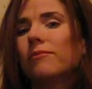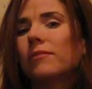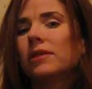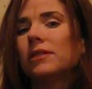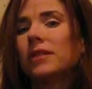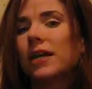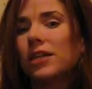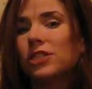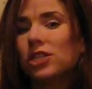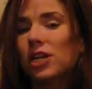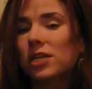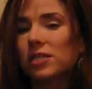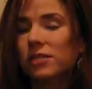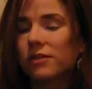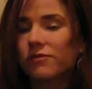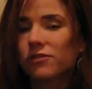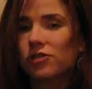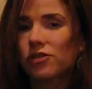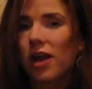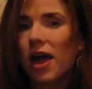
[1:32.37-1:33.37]

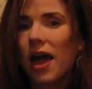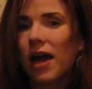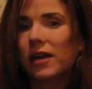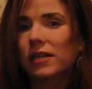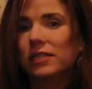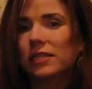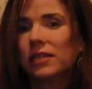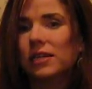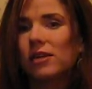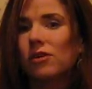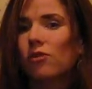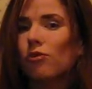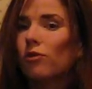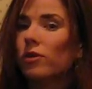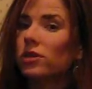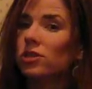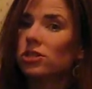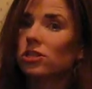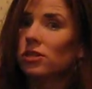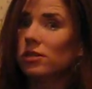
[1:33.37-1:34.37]
digestive tract,
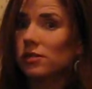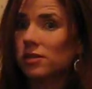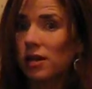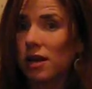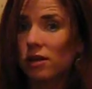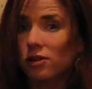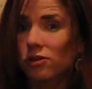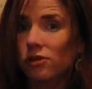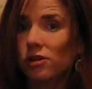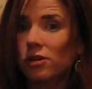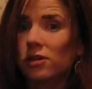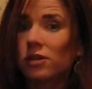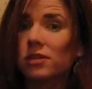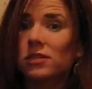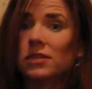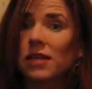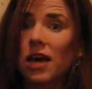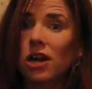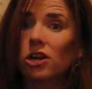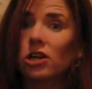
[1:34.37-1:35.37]
which is not good
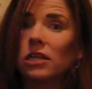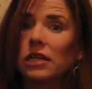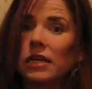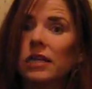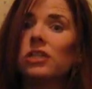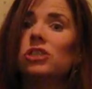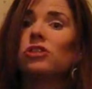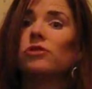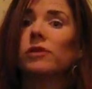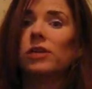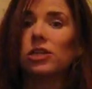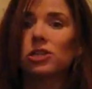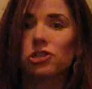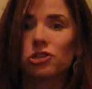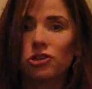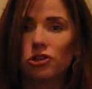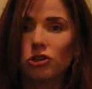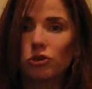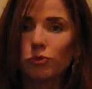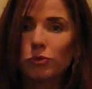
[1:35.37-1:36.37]
because that could lead to
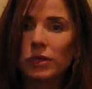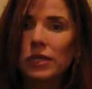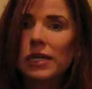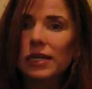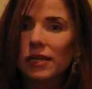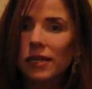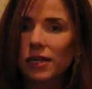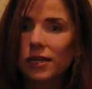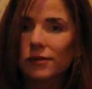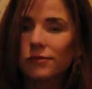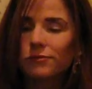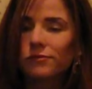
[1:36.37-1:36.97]
internal bleeding.